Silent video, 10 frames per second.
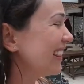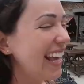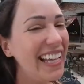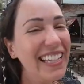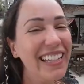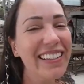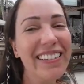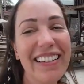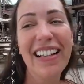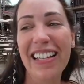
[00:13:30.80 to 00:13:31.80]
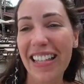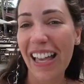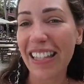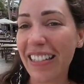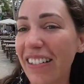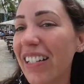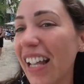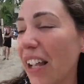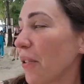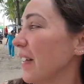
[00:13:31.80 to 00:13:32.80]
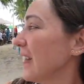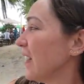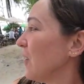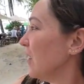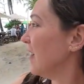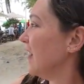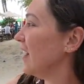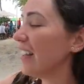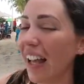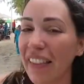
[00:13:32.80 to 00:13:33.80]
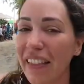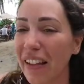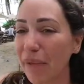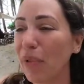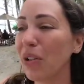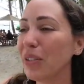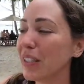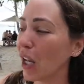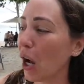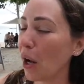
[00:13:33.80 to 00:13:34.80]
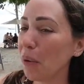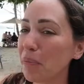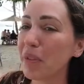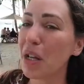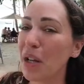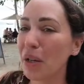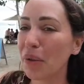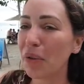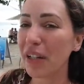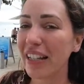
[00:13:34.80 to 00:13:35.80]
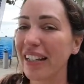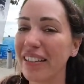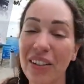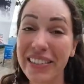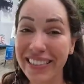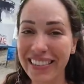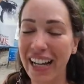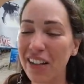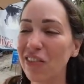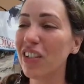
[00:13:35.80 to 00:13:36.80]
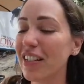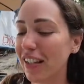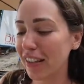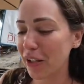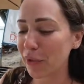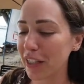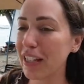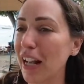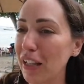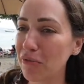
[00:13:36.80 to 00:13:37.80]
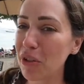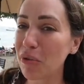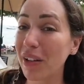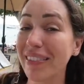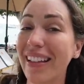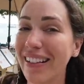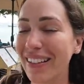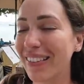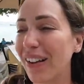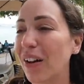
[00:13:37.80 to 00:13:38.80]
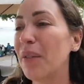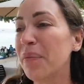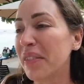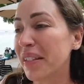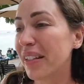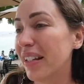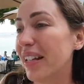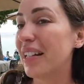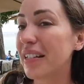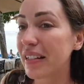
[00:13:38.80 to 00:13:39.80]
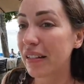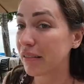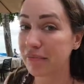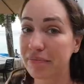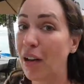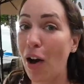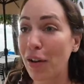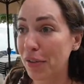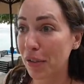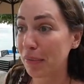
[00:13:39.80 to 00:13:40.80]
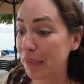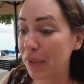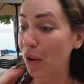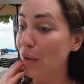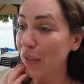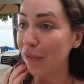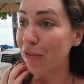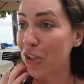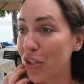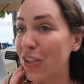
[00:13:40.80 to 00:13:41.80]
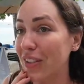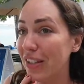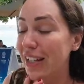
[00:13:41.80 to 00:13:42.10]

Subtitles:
Thank you. Yeah, yesterday I was here seated and the boat came with all the divers and they were telling me what they saw. It's awesome, all the fishes